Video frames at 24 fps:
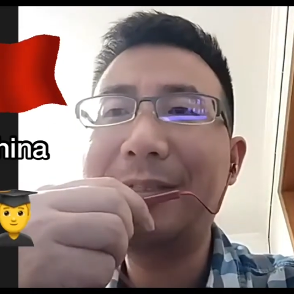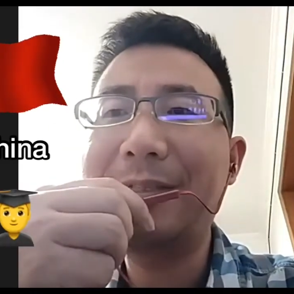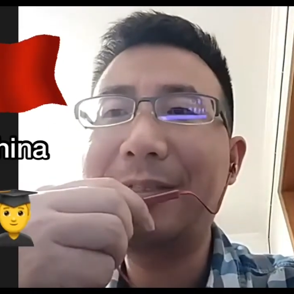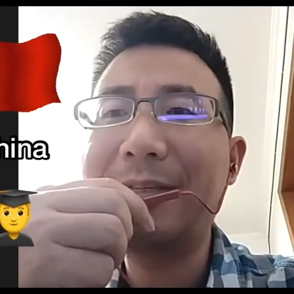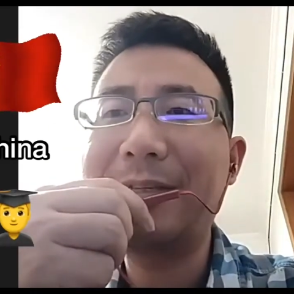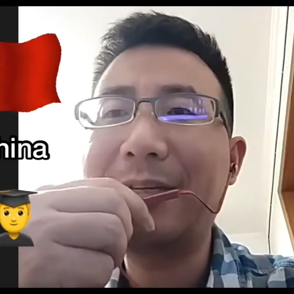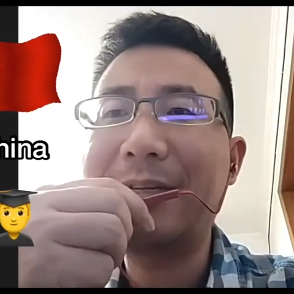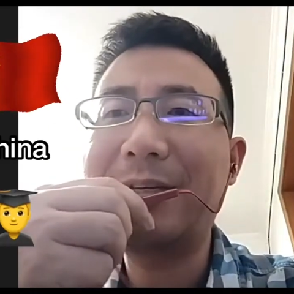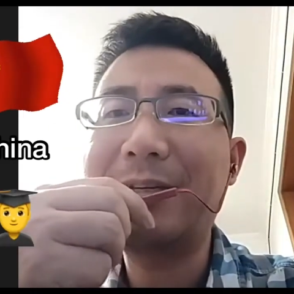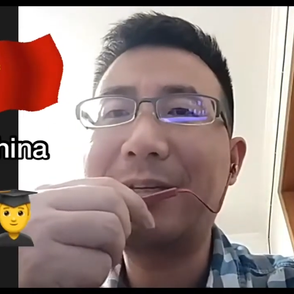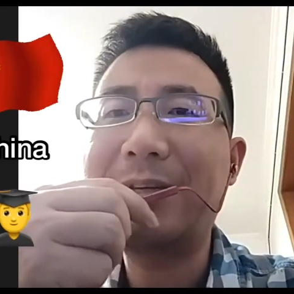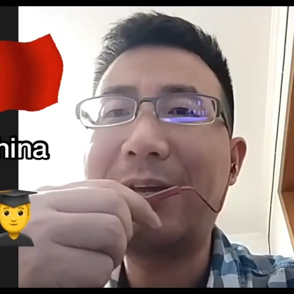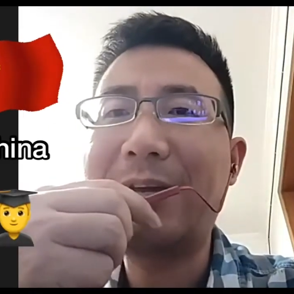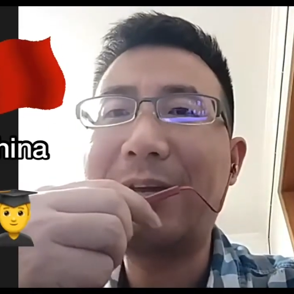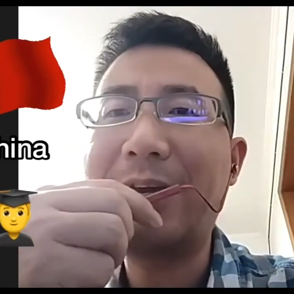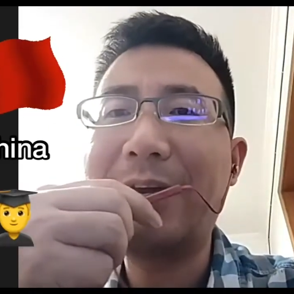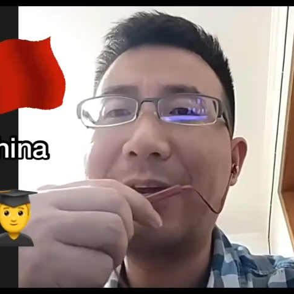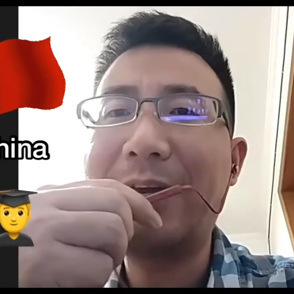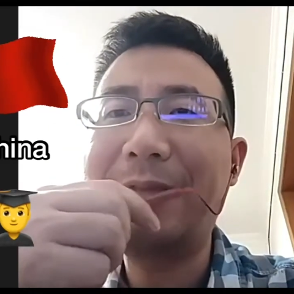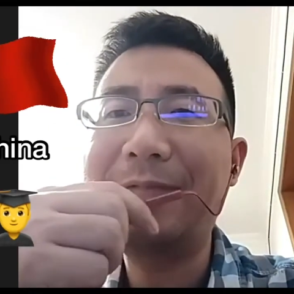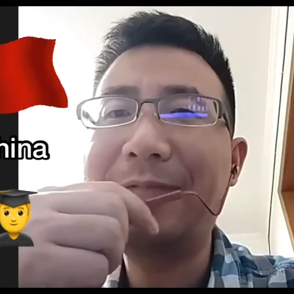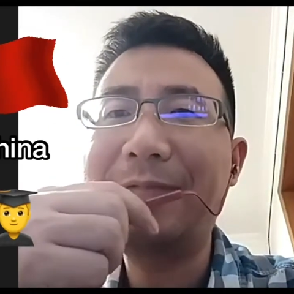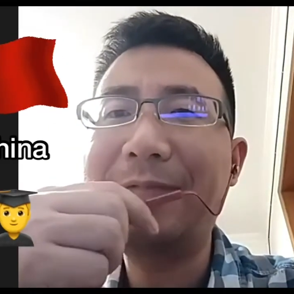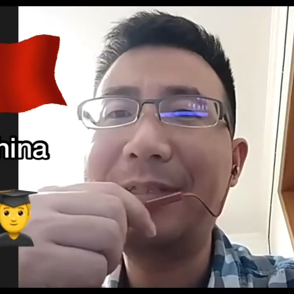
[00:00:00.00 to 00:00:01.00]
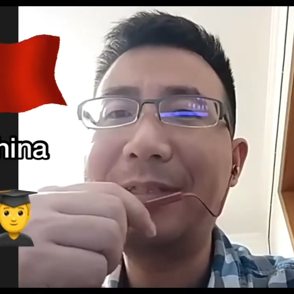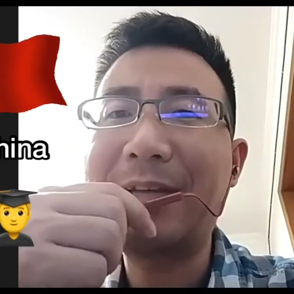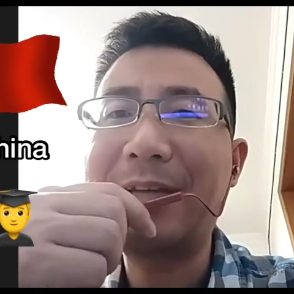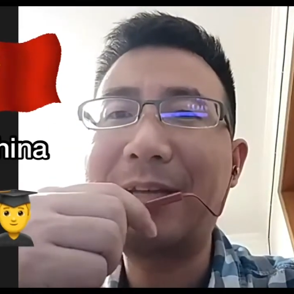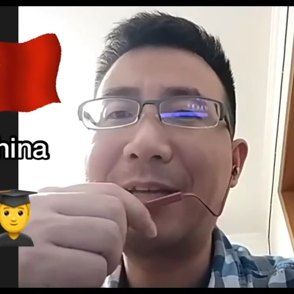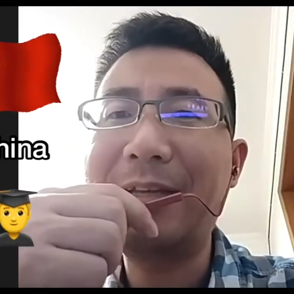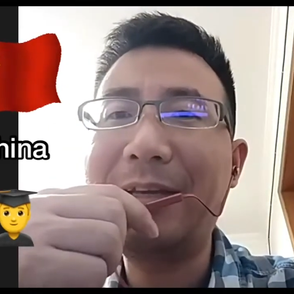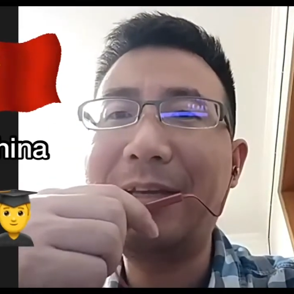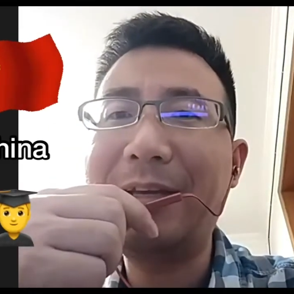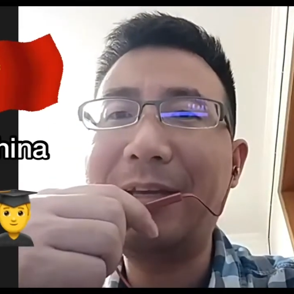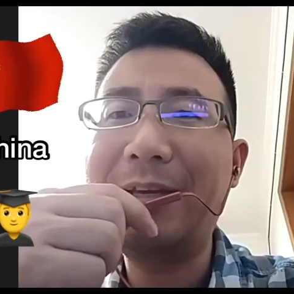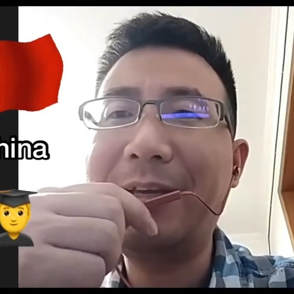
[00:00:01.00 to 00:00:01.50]
Uh, I have
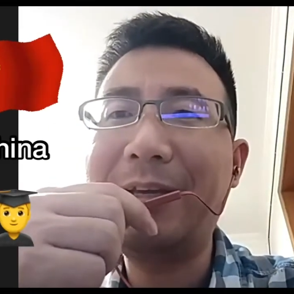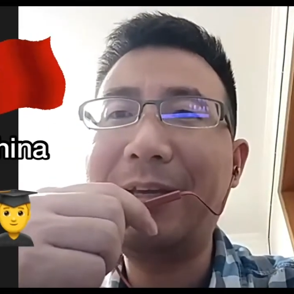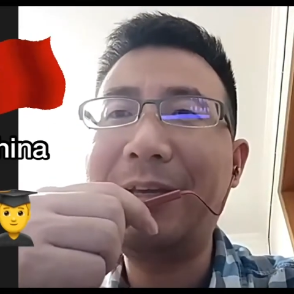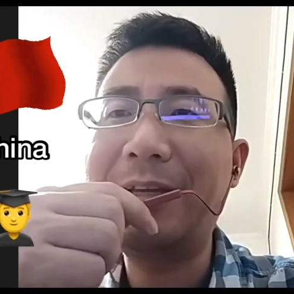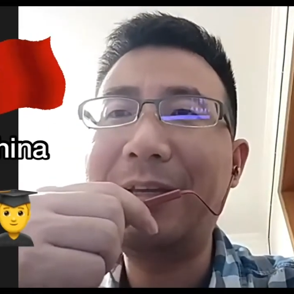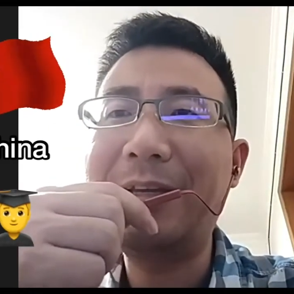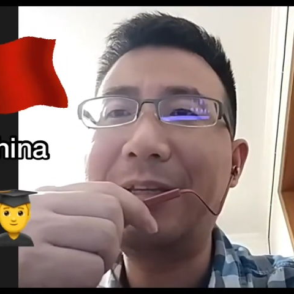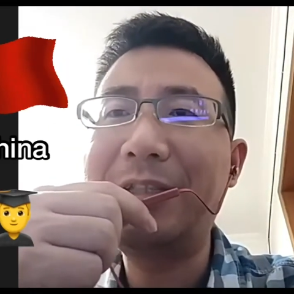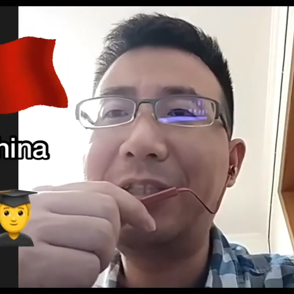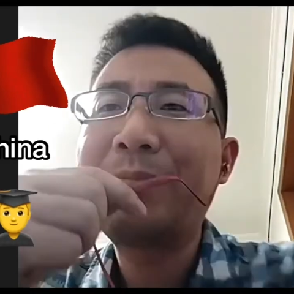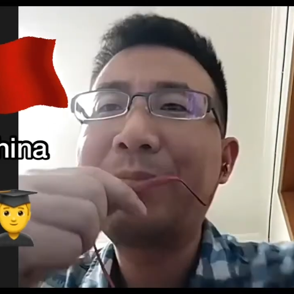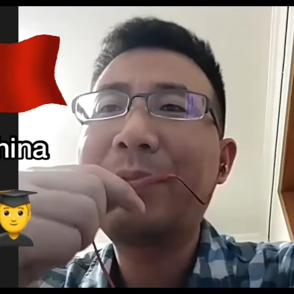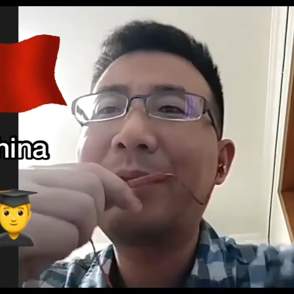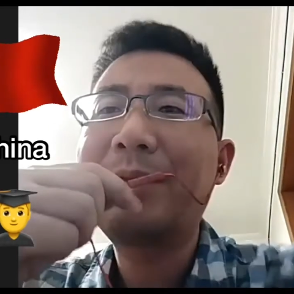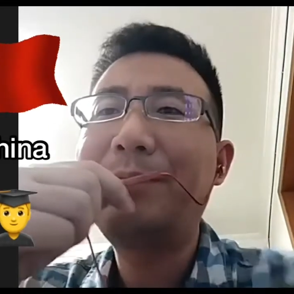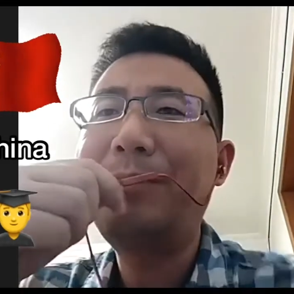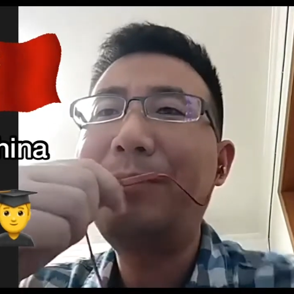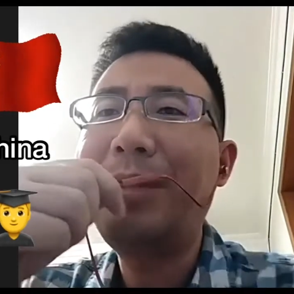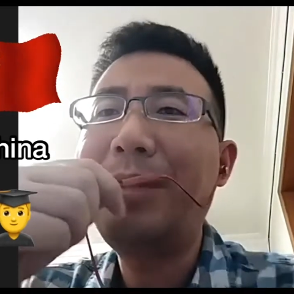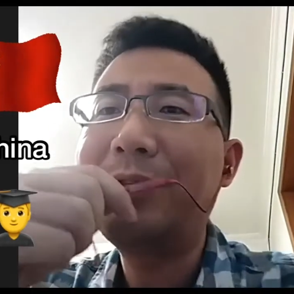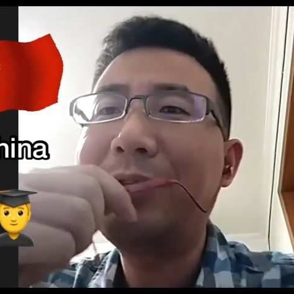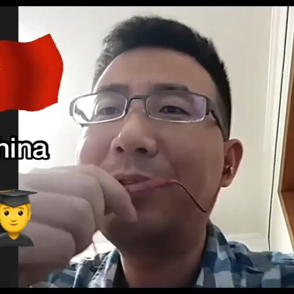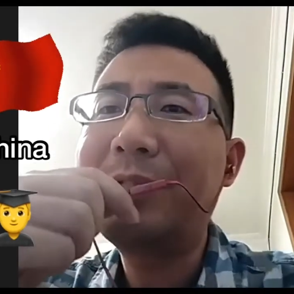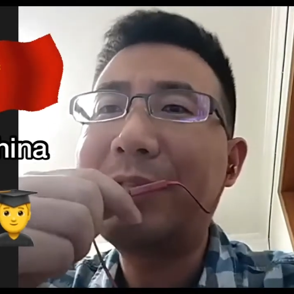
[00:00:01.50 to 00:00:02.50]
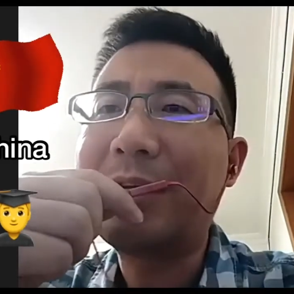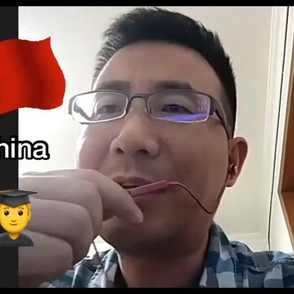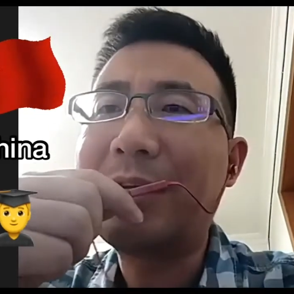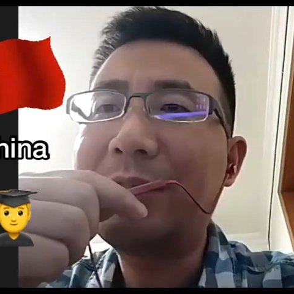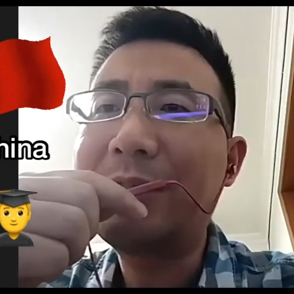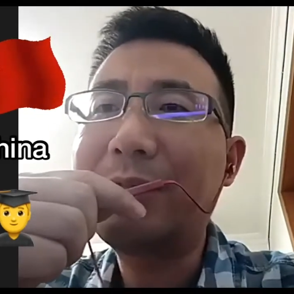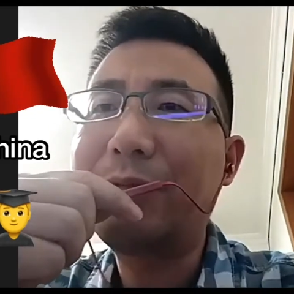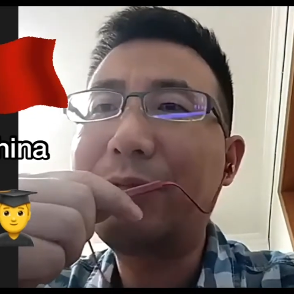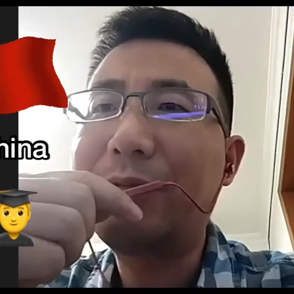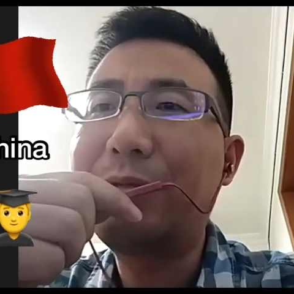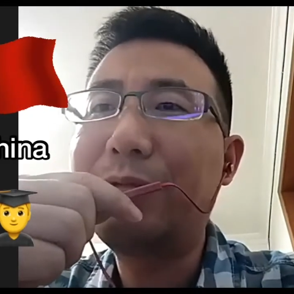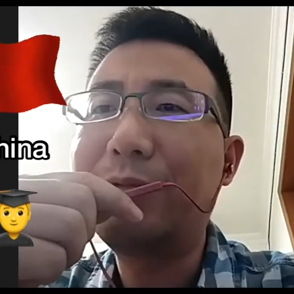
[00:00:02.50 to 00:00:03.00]
studied English Miao
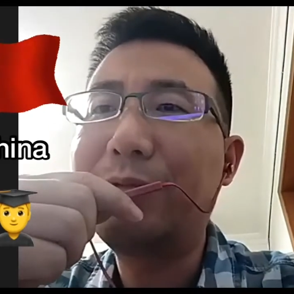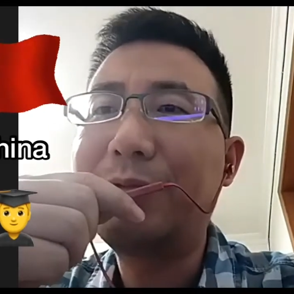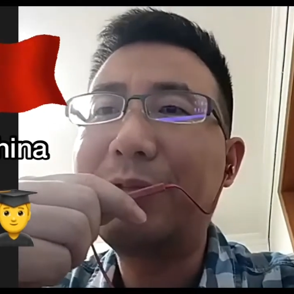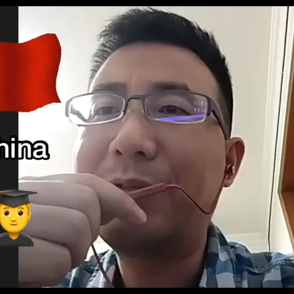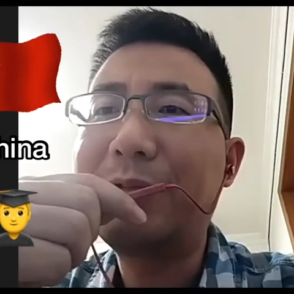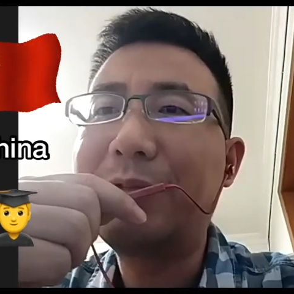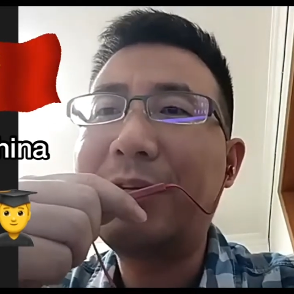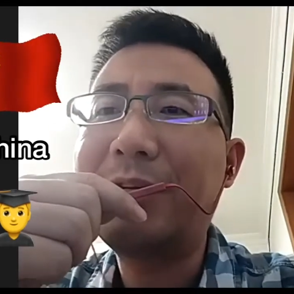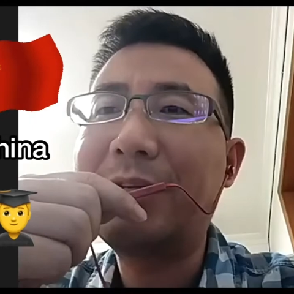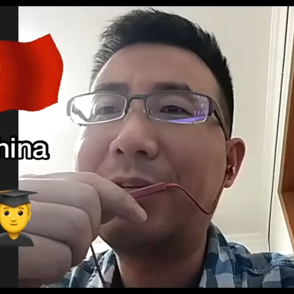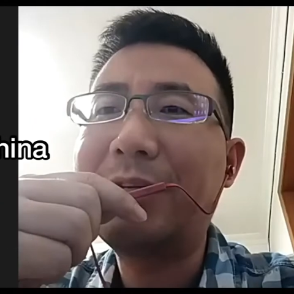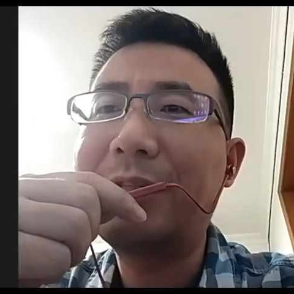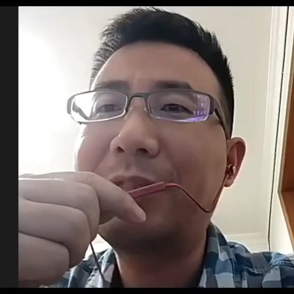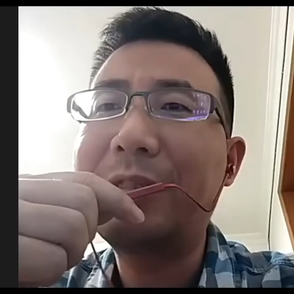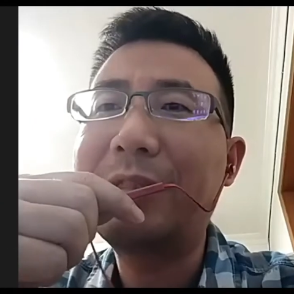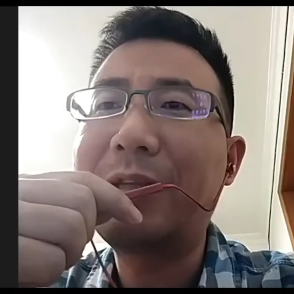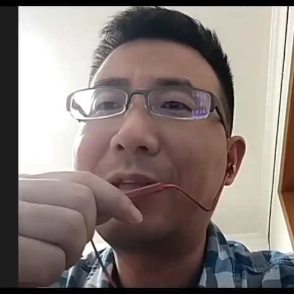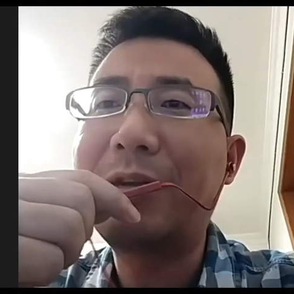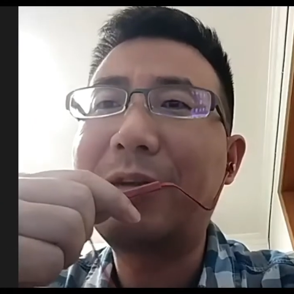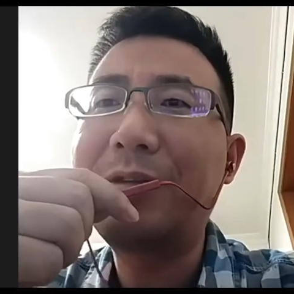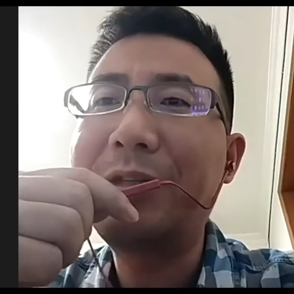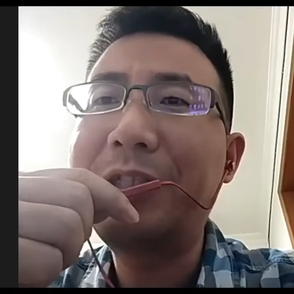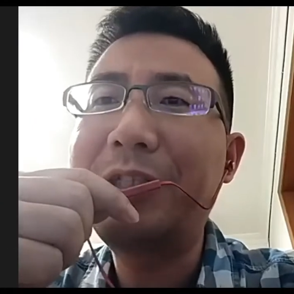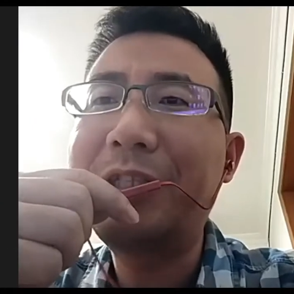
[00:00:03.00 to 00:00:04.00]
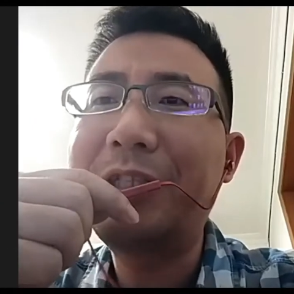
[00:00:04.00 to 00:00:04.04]
School. Uh, story share.